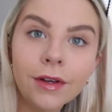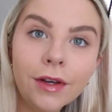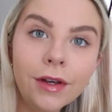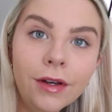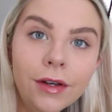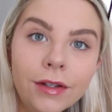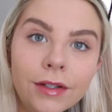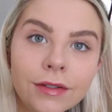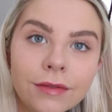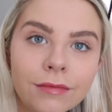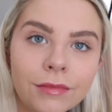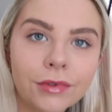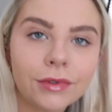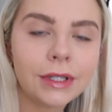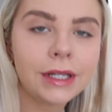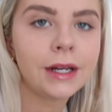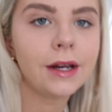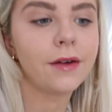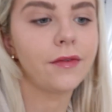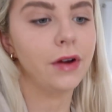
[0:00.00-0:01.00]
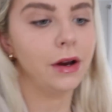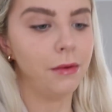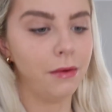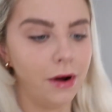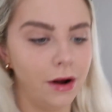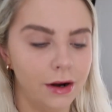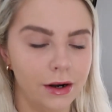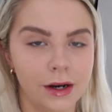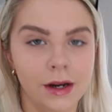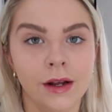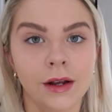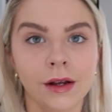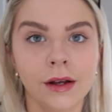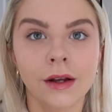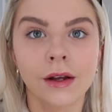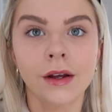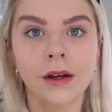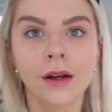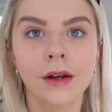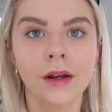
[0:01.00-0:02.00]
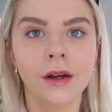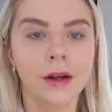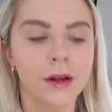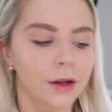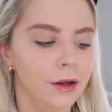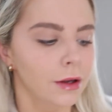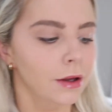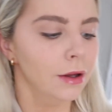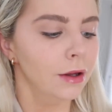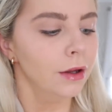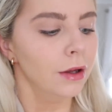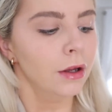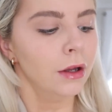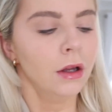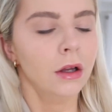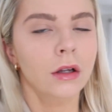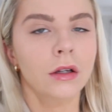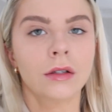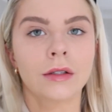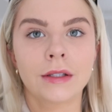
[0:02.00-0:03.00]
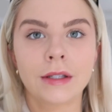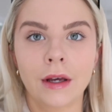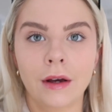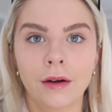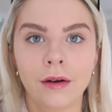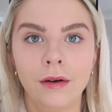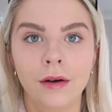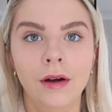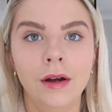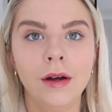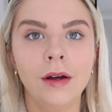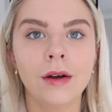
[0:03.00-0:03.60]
Good morning, everyone. So,